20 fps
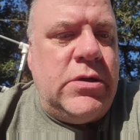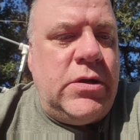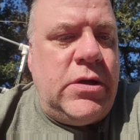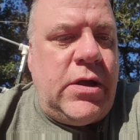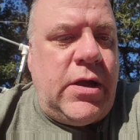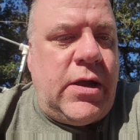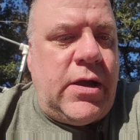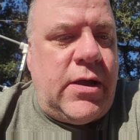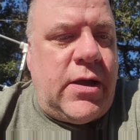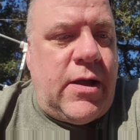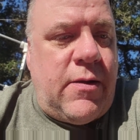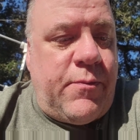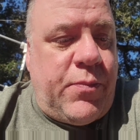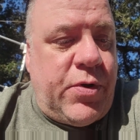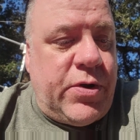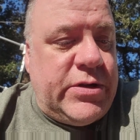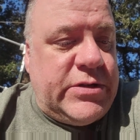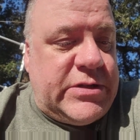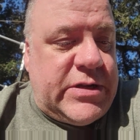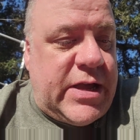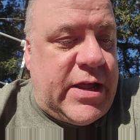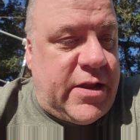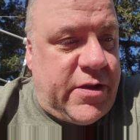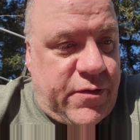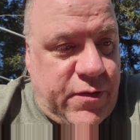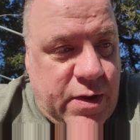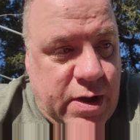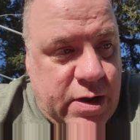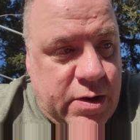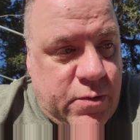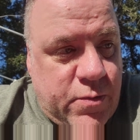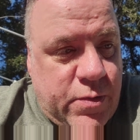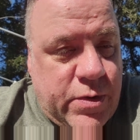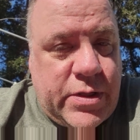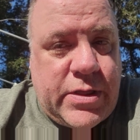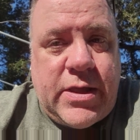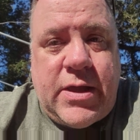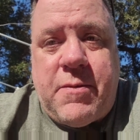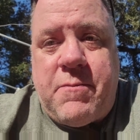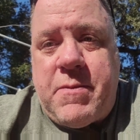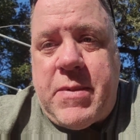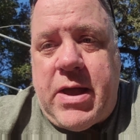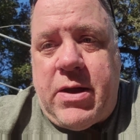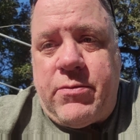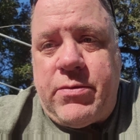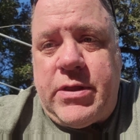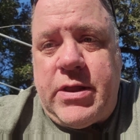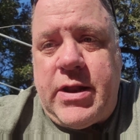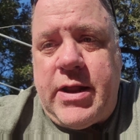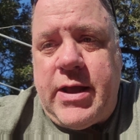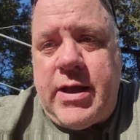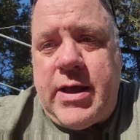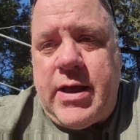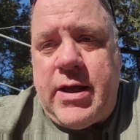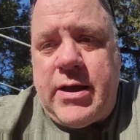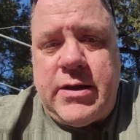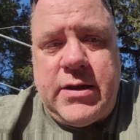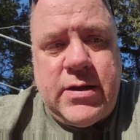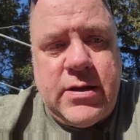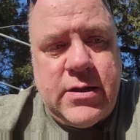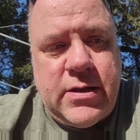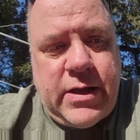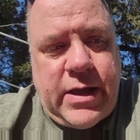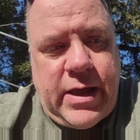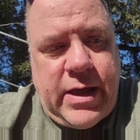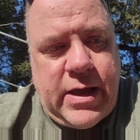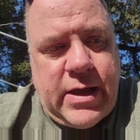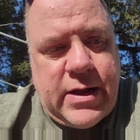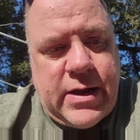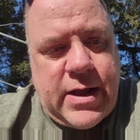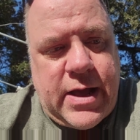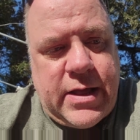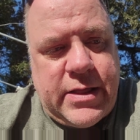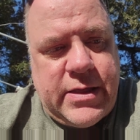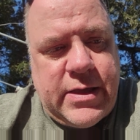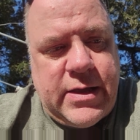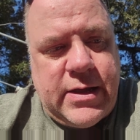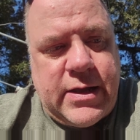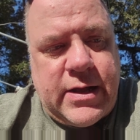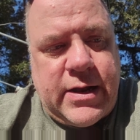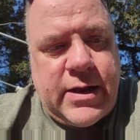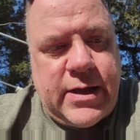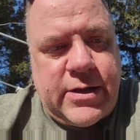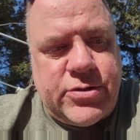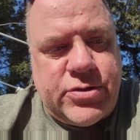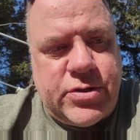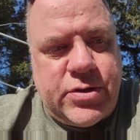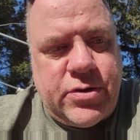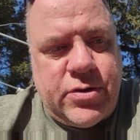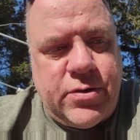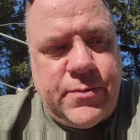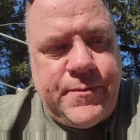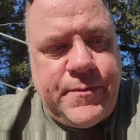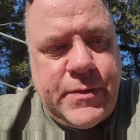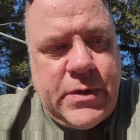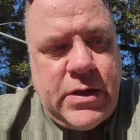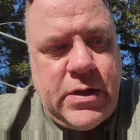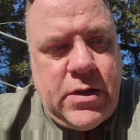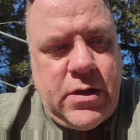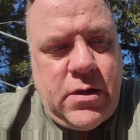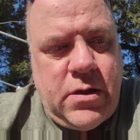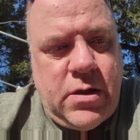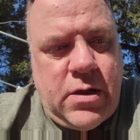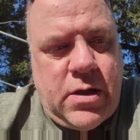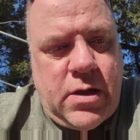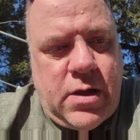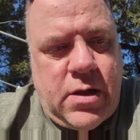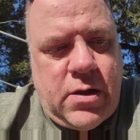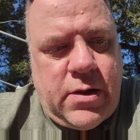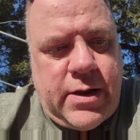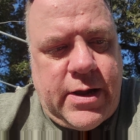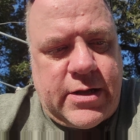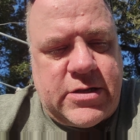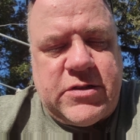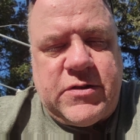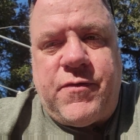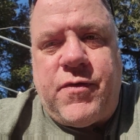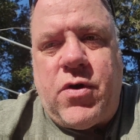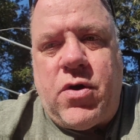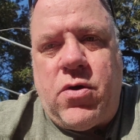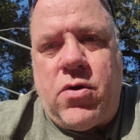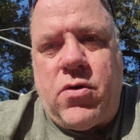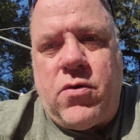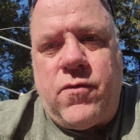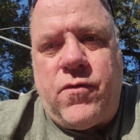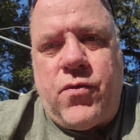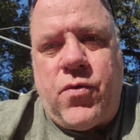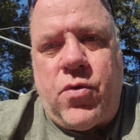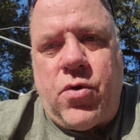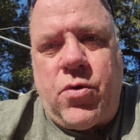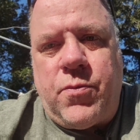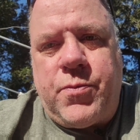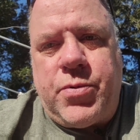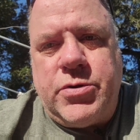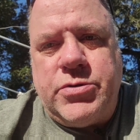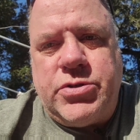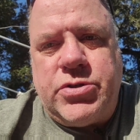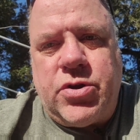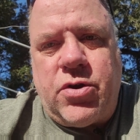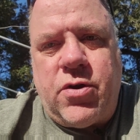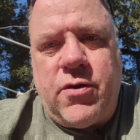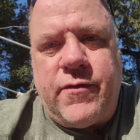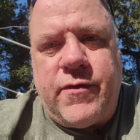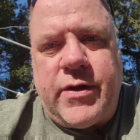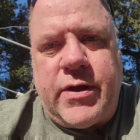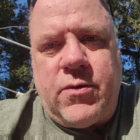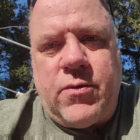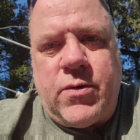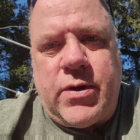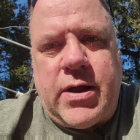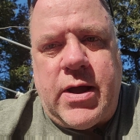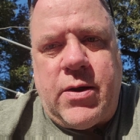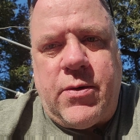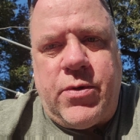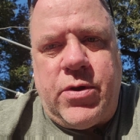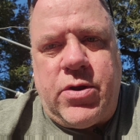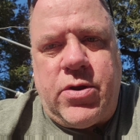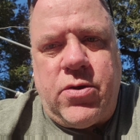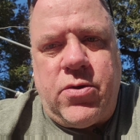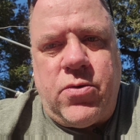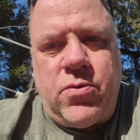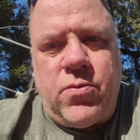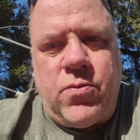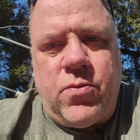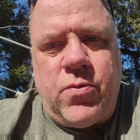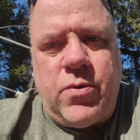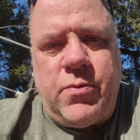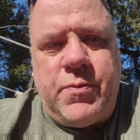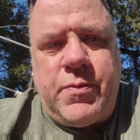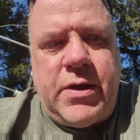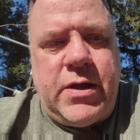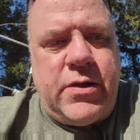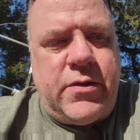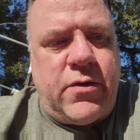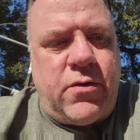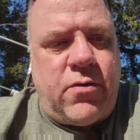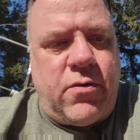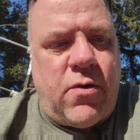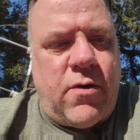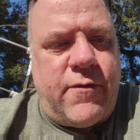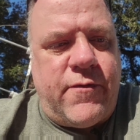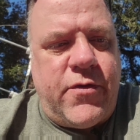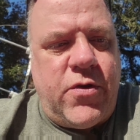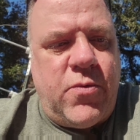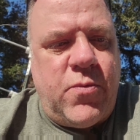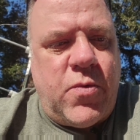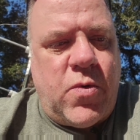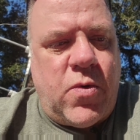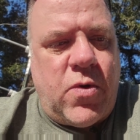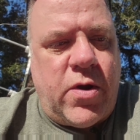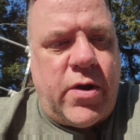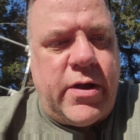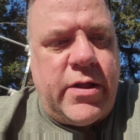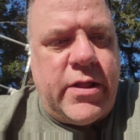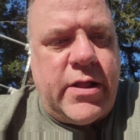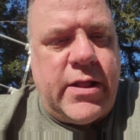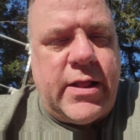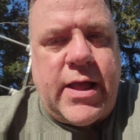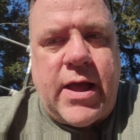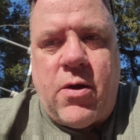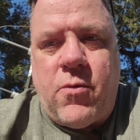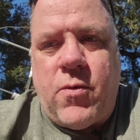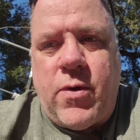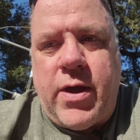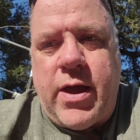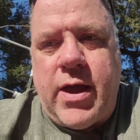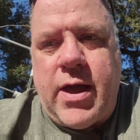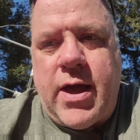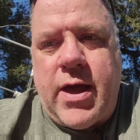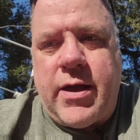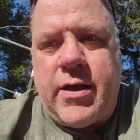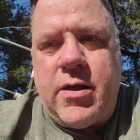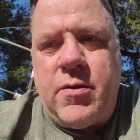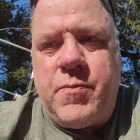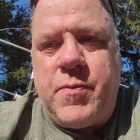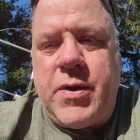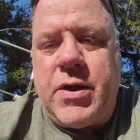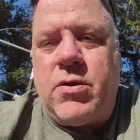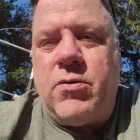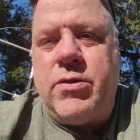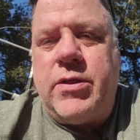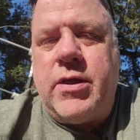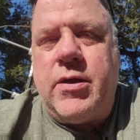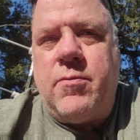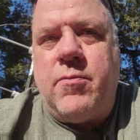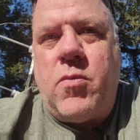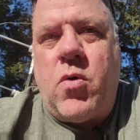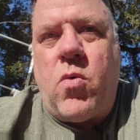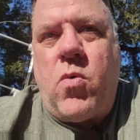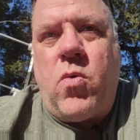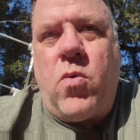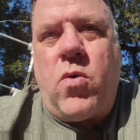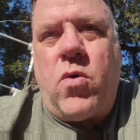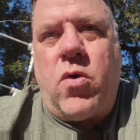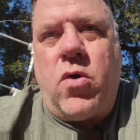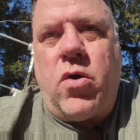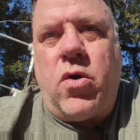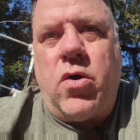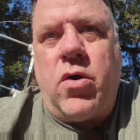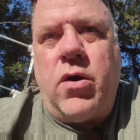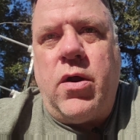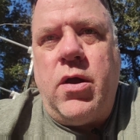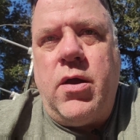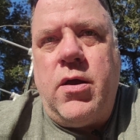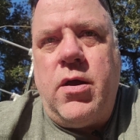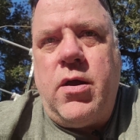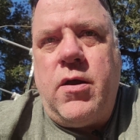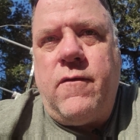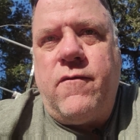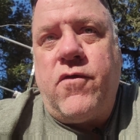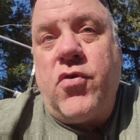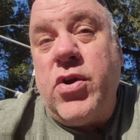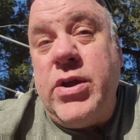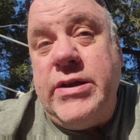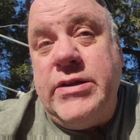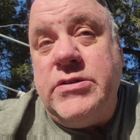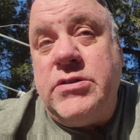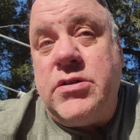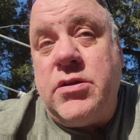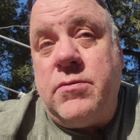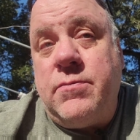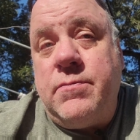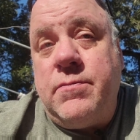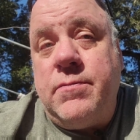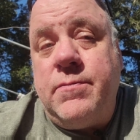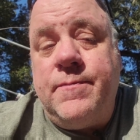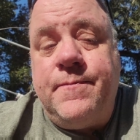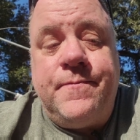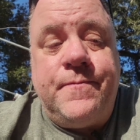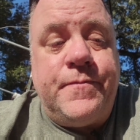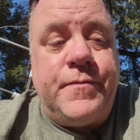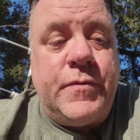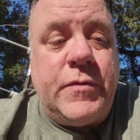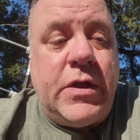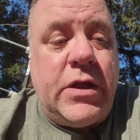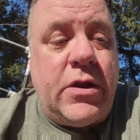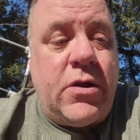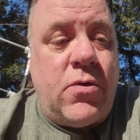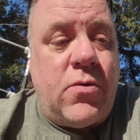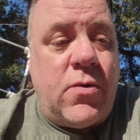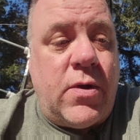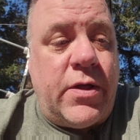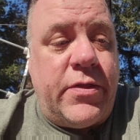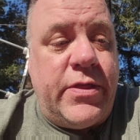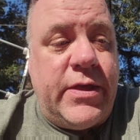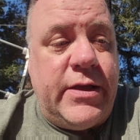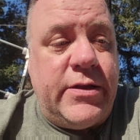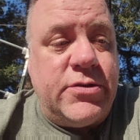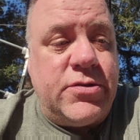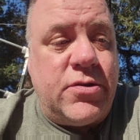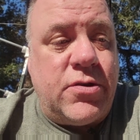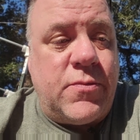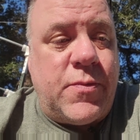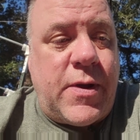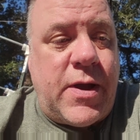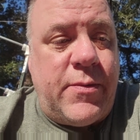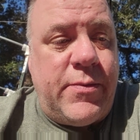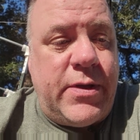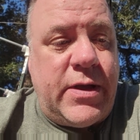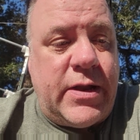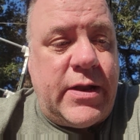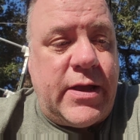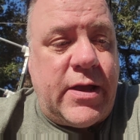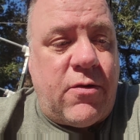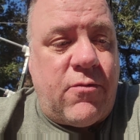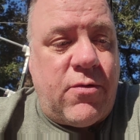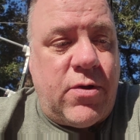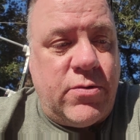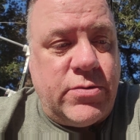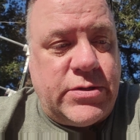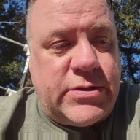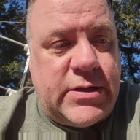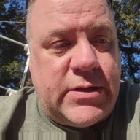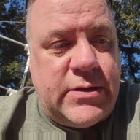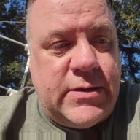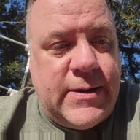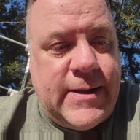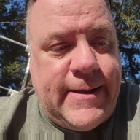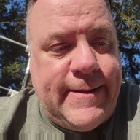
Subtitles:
I'm pretty satisfied with the amount that I got, and I think next fall, for preserving, what I would do would be to grow a few more, and then that way I could pickle them or freeze them. These are probably going to get roasted.